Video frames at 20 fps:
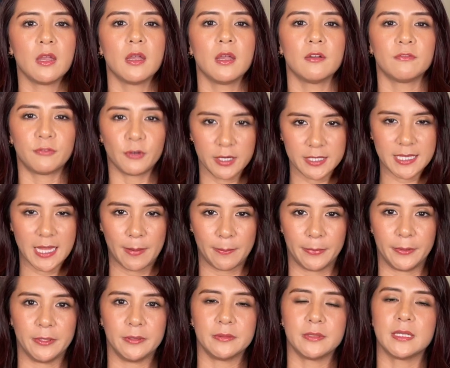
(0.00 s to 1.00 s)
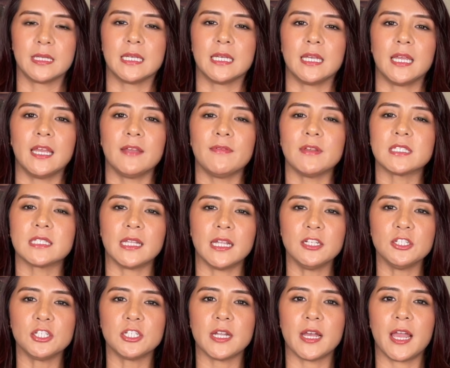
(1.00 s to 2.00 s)
For example, if it's
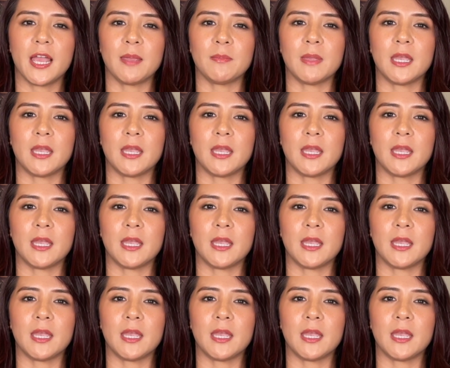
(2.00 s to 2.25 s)
lunchtime